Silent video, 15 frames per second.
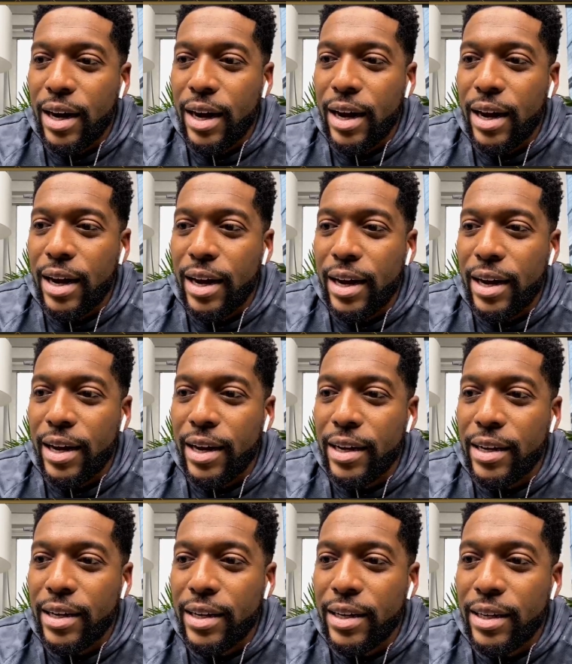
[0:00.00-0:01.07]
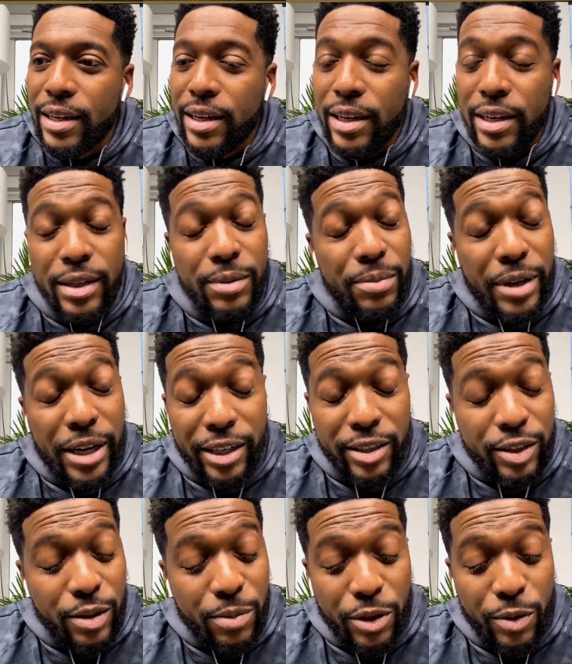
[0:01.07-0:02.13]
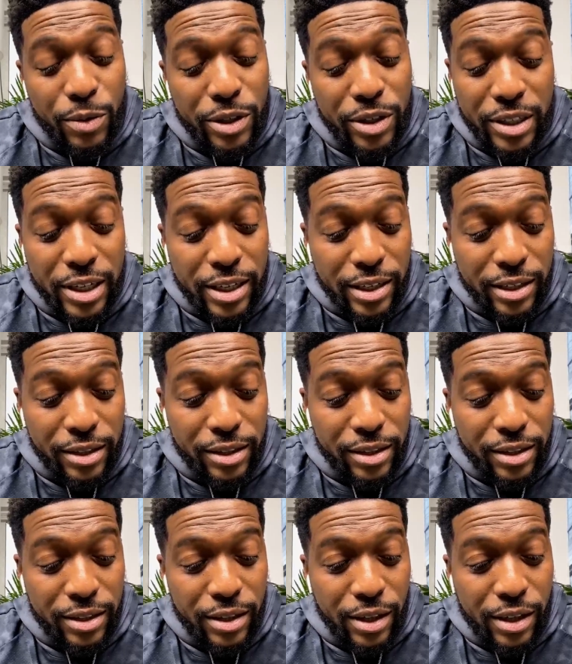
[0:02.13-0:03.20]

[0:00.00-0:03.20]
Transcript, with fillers: I, man, so many weird things.